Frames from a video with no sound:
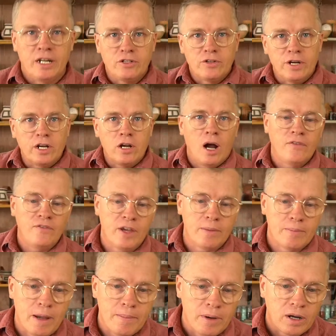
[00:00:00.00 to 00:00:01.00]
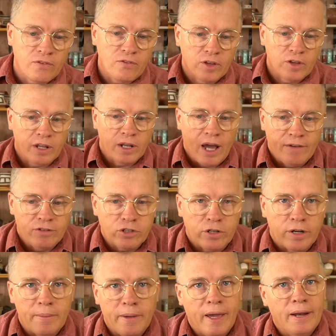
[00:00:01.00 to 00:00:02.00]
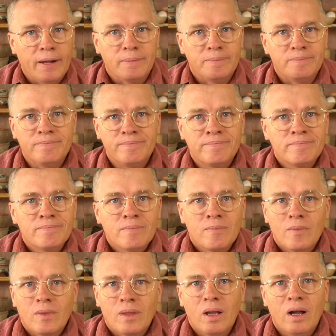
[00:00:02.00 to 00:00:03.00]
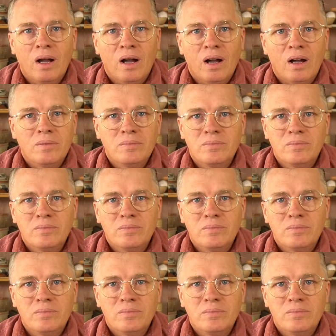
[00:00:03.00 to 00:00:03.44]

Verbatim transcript: drink coffee in my mug for the live stream, and um, uh,